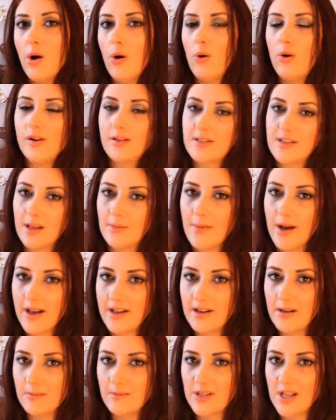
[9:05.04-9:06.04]
or some
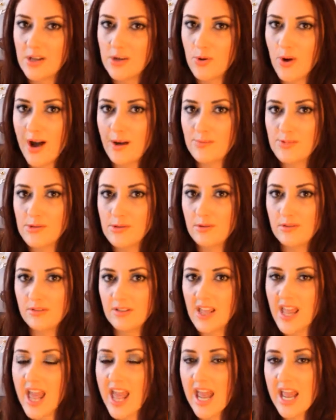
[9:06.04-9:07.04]
items that you
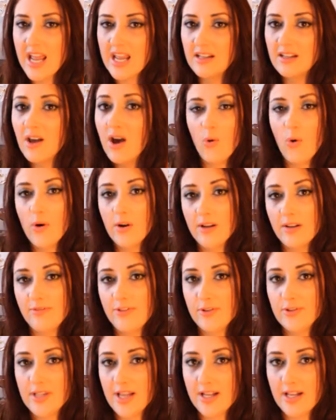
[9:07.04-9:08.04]
absolutely hate, or if
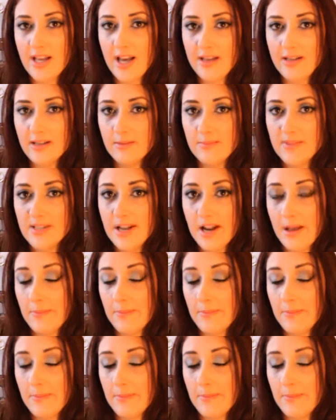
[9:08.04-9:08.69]
there's any items